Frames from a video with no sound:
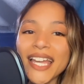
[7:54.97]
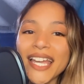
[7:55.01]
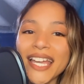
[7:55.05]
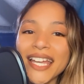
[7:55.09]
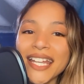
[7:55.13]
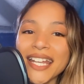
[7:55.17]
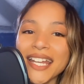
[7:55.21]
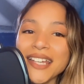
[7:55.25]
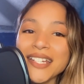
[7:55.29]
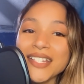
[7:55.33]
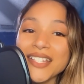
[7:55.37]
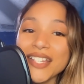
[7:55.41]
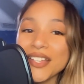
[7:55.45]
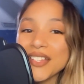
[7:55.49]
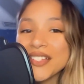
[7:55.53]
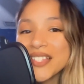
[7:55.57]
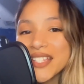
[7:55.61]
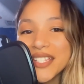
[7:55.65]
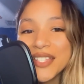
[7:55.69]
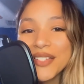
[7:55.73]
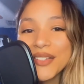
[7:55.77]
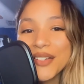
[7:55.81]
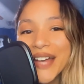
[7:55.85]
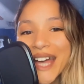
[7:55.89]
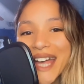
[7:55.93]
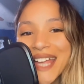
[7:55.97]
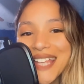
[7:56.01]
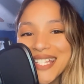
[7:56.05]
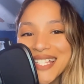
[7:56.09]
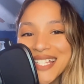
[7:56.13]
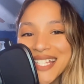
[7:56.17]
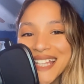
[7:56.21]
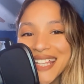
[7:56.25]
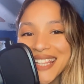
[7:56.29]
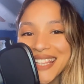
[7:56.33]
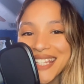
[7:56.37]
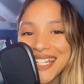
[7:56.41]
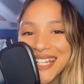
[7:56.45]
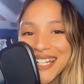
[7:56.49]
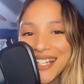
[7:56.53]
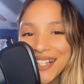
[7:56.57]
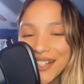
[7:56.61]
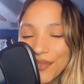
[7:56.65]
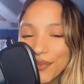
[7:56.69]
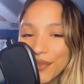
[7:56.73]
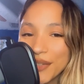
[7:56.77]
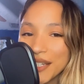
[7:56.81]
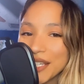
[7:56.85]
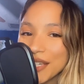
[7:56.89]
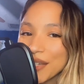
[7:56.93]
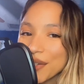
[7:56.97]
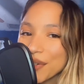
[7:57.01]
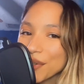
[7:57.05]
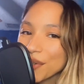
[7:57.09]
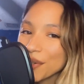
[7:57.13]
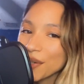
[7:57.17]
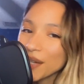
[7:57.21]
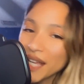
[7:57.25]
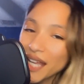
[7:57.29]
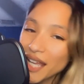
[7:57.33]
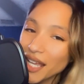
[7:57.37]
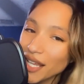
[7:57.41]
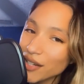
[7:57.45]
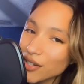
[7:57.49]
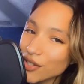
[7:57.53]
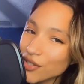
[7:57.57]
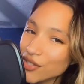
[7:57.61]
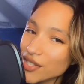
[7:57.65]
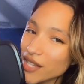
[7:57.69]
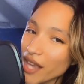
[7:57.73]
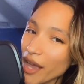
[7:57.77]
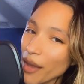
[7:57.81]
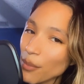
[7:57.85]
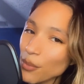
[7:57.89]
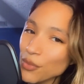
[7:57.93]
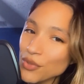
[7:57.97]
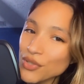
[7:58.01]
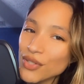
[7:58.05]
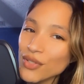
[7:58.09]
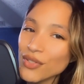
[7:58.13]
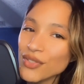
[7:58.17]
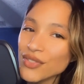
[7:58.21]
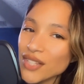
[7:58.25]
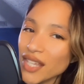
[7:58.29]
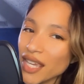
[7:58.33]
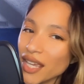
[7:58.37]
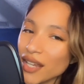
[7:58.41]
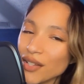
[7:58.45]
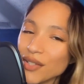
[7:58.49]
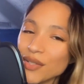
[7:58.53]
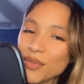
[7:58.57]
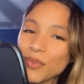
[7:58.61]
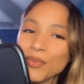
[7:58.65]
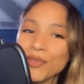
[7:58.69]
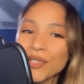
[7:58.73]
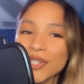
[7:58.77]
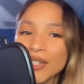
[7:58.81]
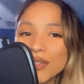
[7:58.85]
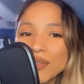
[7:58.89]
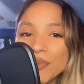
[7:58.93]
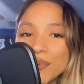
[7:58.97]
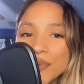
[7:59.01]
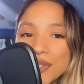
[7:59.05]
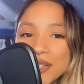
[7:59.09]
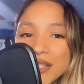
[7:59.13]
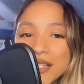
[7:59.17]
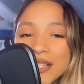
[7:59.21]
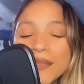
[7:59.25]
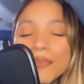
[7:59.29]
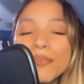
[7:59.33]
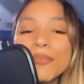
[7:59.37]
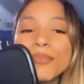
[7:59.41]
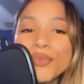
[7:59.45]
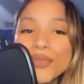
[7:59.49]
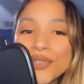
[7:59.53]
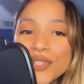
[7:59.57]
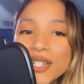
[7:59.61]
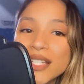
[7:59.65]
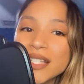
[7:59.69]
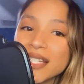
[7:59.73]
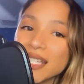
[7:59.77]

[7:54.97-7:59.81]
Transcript: And I shall see you guys in the next video. Los amos, los quiero. Muchas